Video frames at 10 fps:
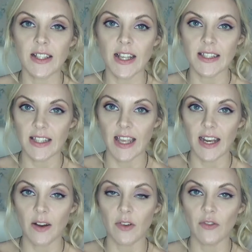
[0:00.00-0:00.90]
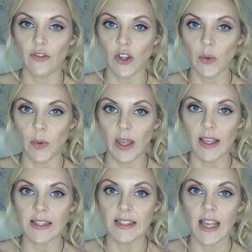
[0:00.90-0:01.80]
their skin every few
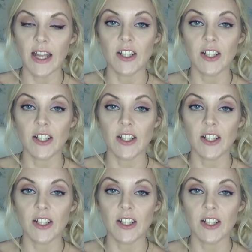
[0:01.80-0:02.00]
weeks,